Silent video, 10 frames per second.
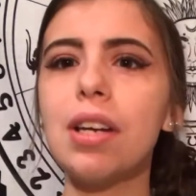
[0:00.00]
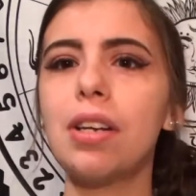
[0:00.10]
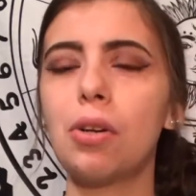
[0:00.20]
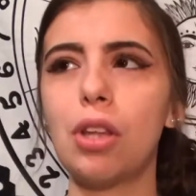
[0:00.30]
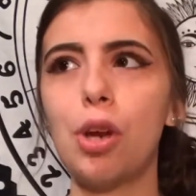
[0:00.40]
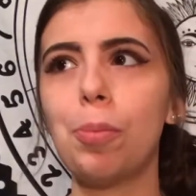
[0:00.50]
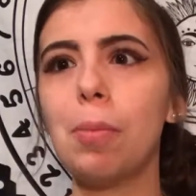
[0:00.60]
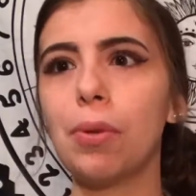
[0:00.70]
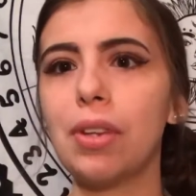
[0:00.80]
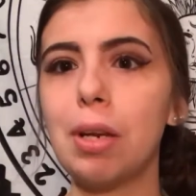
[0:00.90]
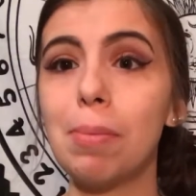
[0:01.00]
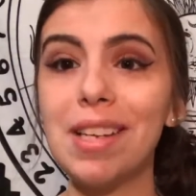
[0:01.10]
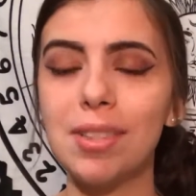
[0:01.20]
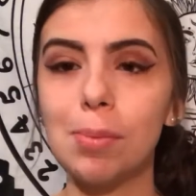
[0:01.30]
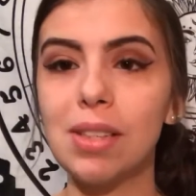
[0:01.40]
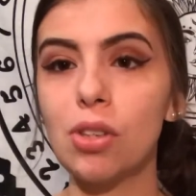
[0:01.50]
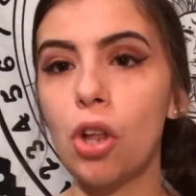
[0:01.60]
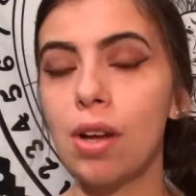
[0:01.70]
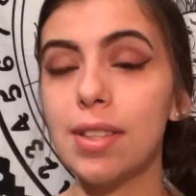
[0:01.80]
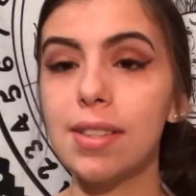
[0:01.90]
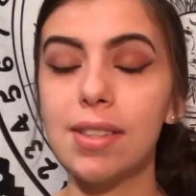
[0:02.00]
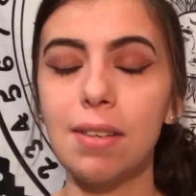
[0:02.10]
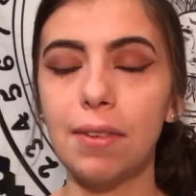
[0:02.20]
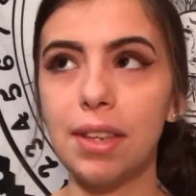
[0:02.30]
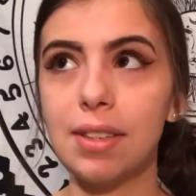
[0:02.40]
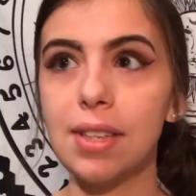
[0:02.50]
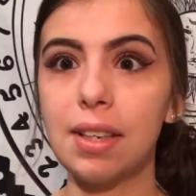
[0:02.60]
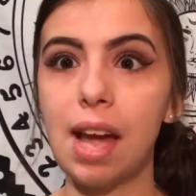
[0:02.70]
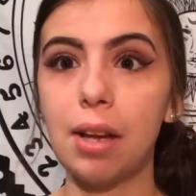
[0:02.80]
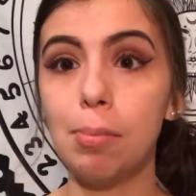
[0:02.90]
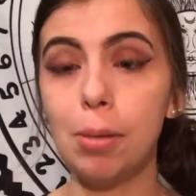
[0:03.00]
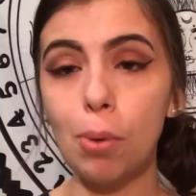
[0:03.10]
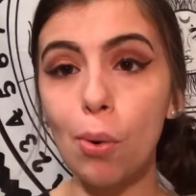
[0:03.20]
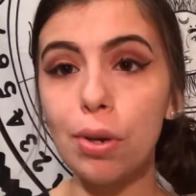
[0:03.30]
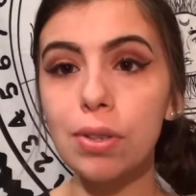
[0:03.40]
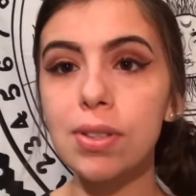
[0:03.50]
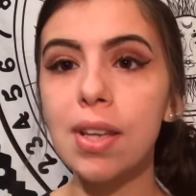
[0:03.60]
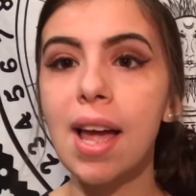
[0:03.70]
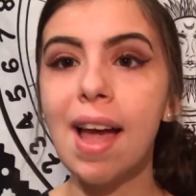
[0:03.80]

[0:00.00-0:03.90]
I know a lot of people think basements, closets, different things like that can be portals.